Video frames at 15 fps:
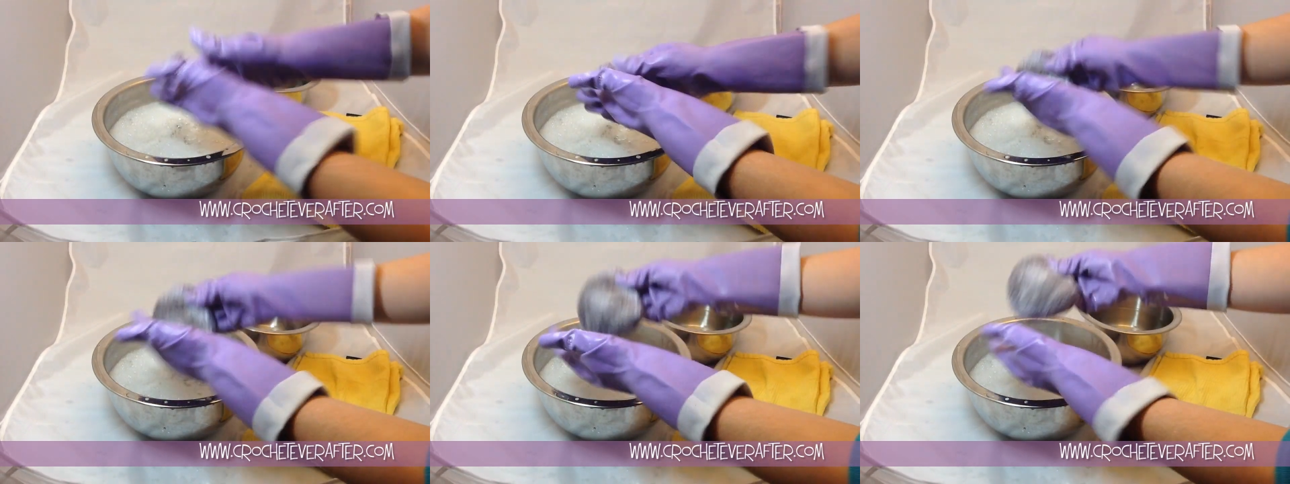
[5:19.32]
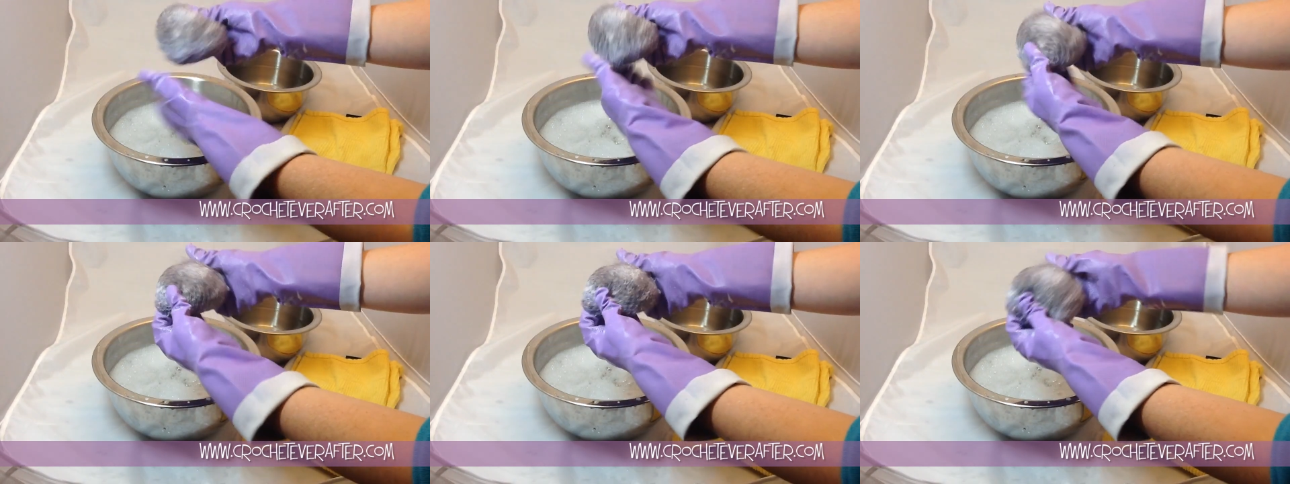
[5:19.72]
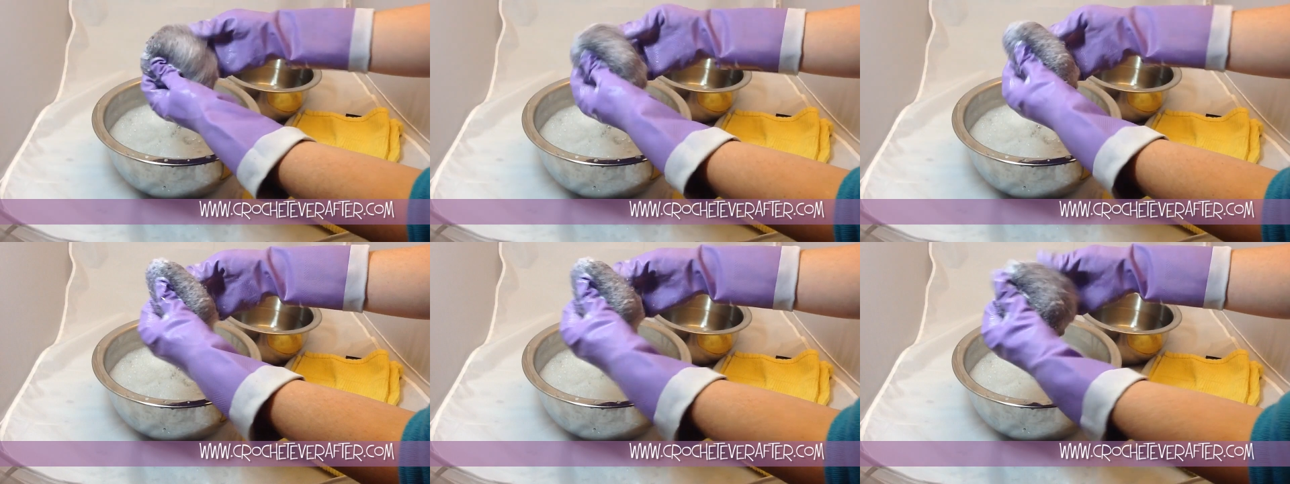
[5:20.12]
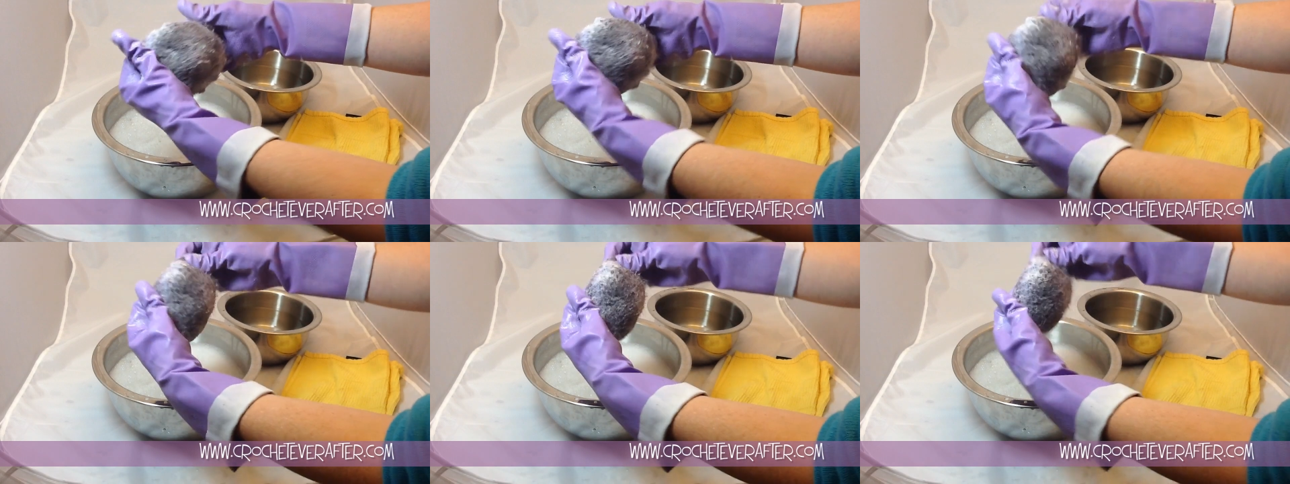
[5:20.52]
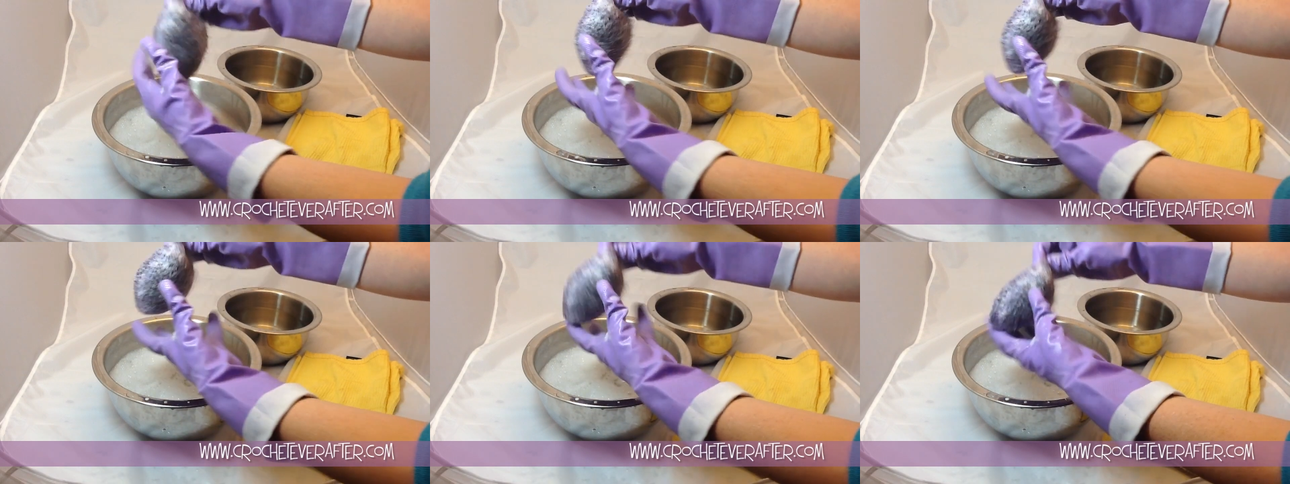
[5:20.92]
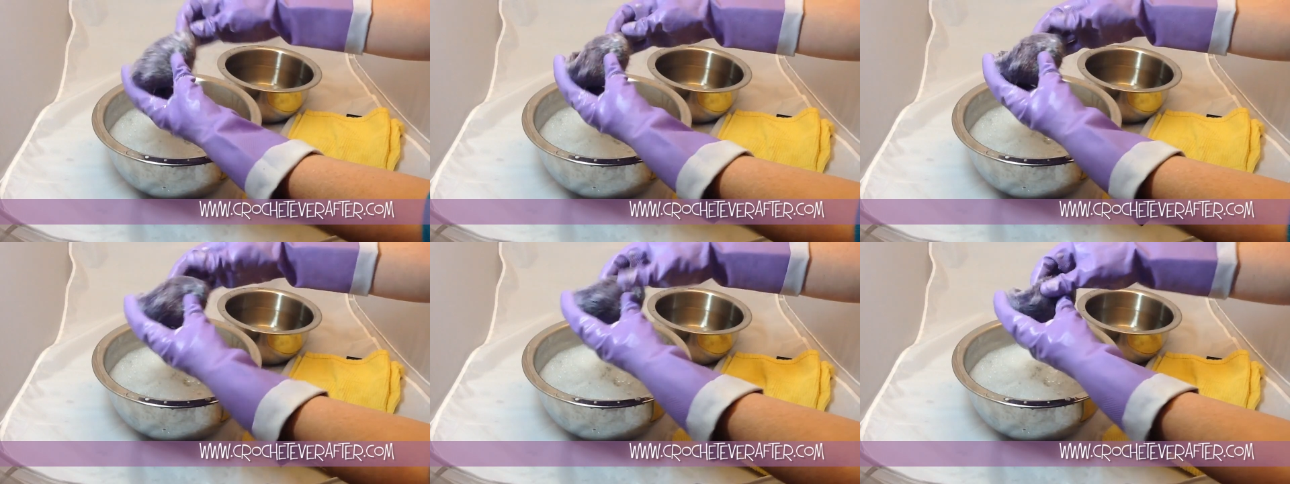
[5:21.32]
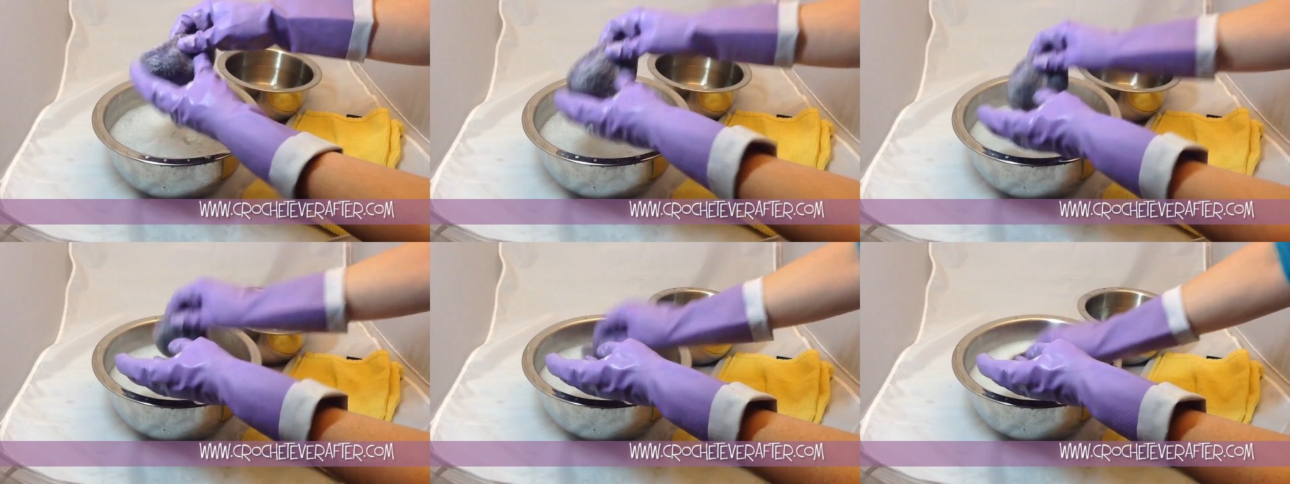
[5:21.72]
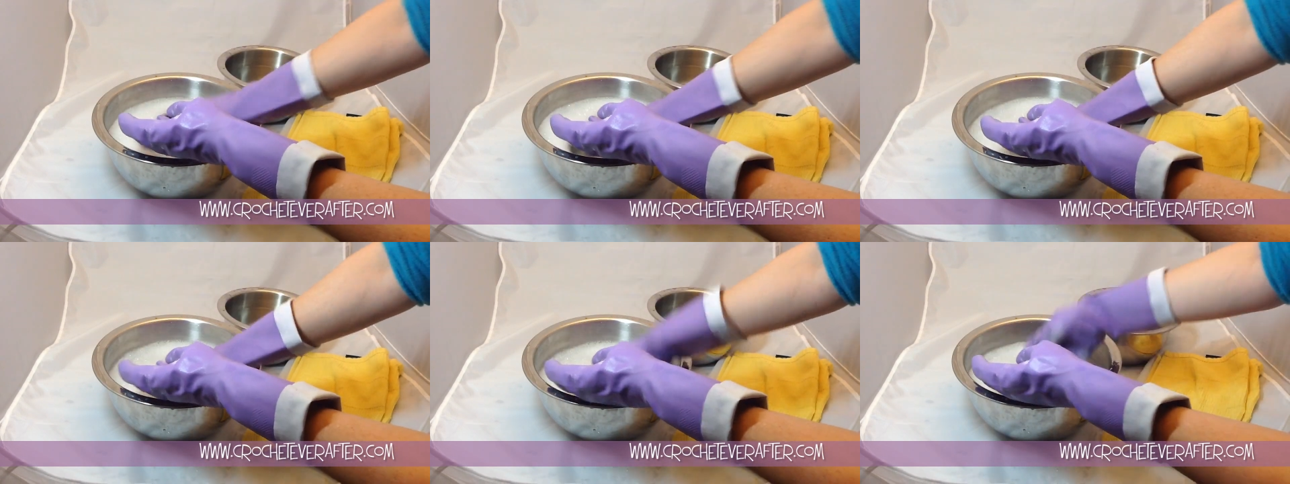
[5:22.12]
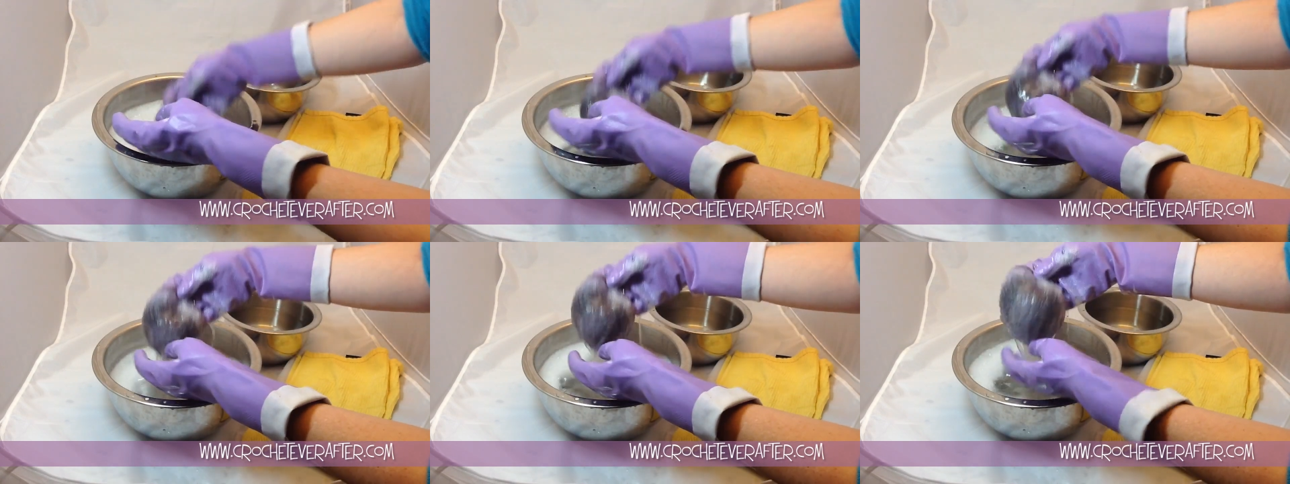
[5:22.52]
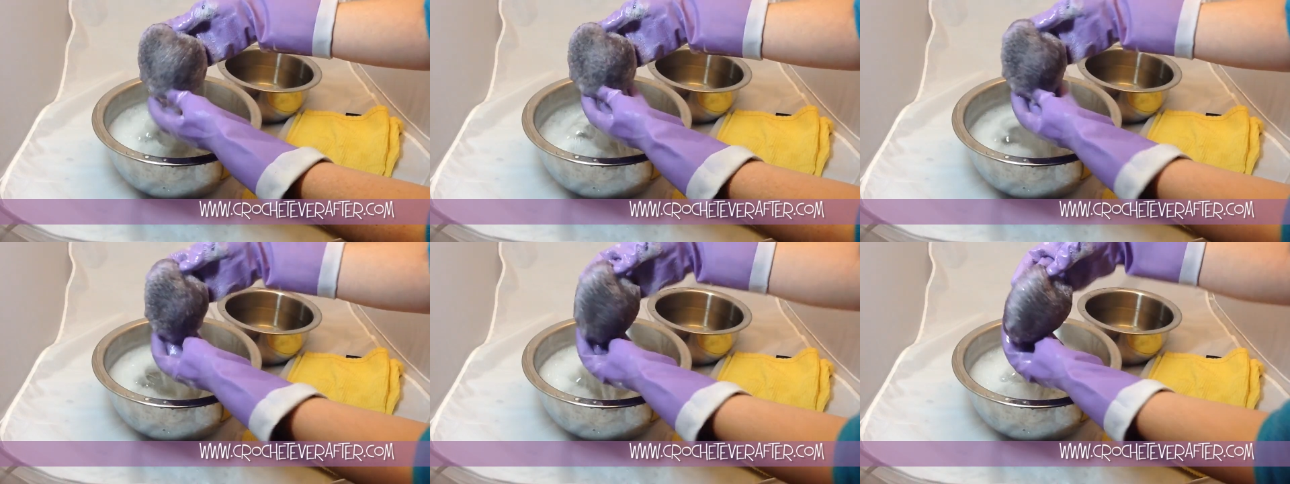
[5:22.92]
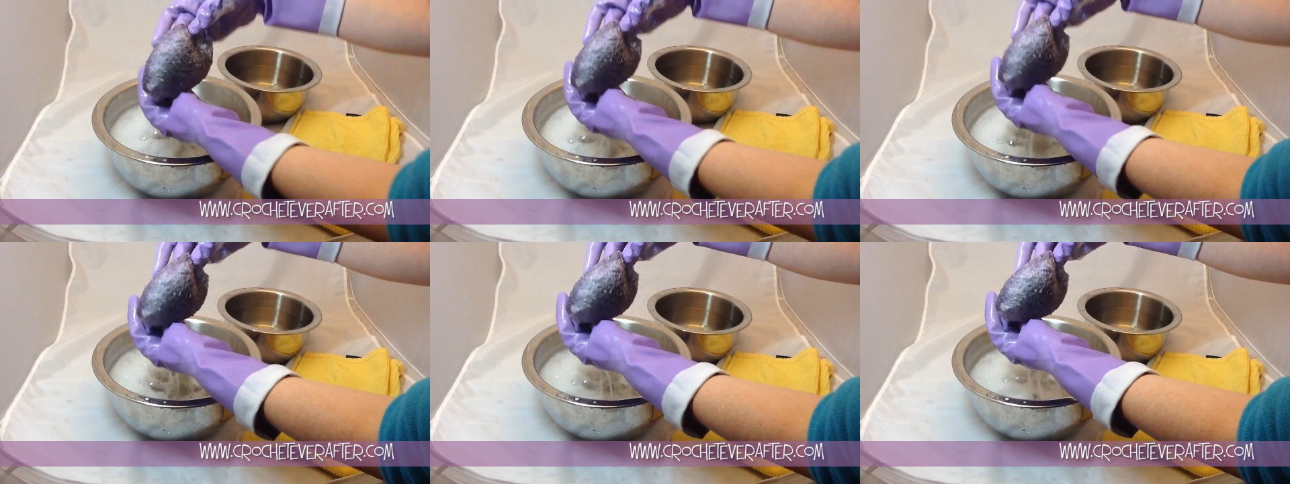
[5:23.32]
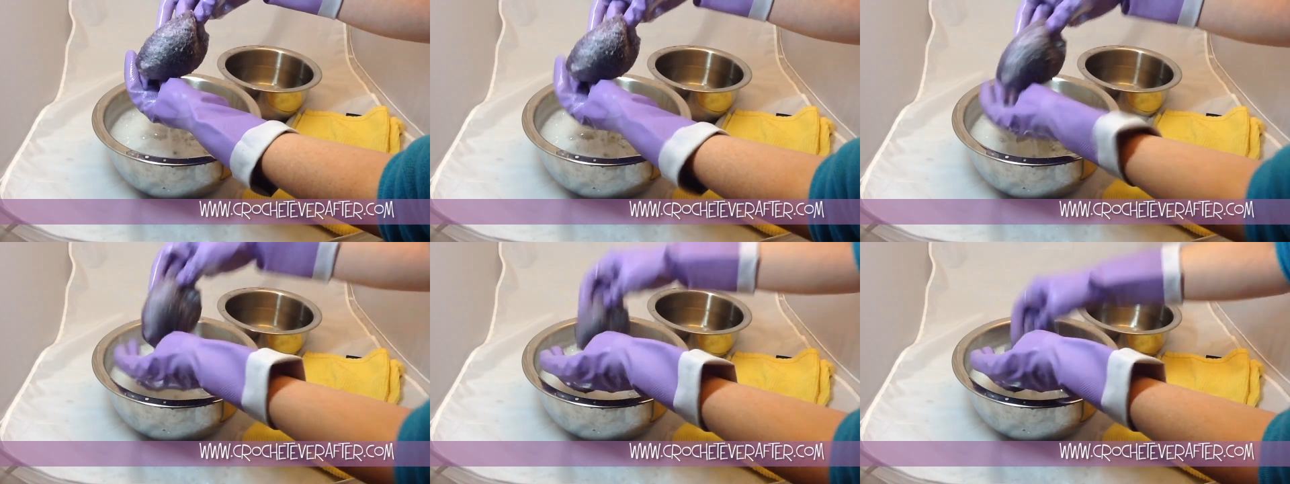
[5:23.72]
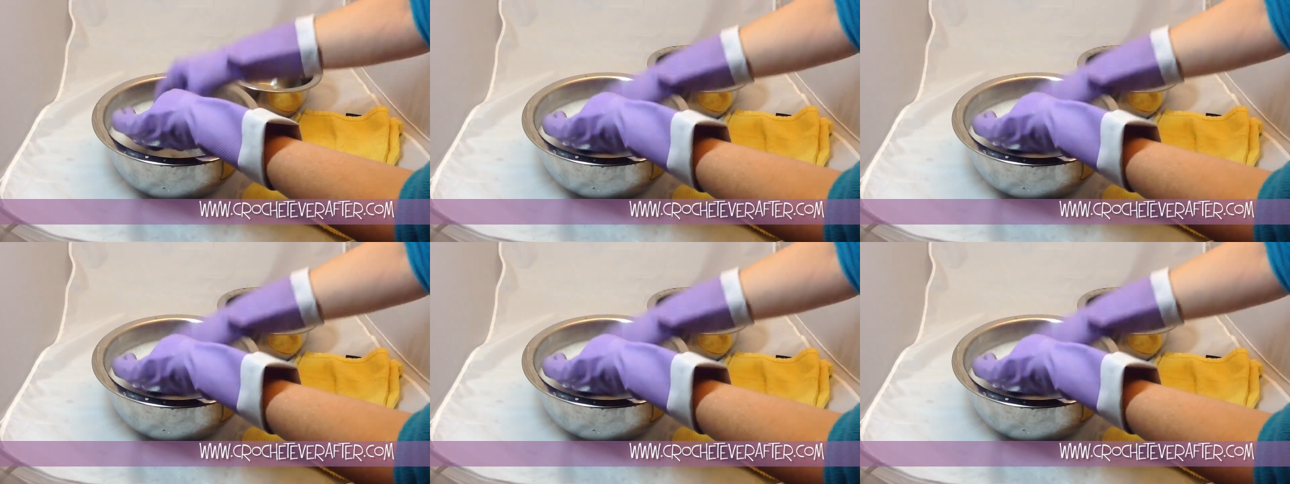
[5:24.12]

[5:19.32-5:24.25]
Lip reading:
(no speaker visible)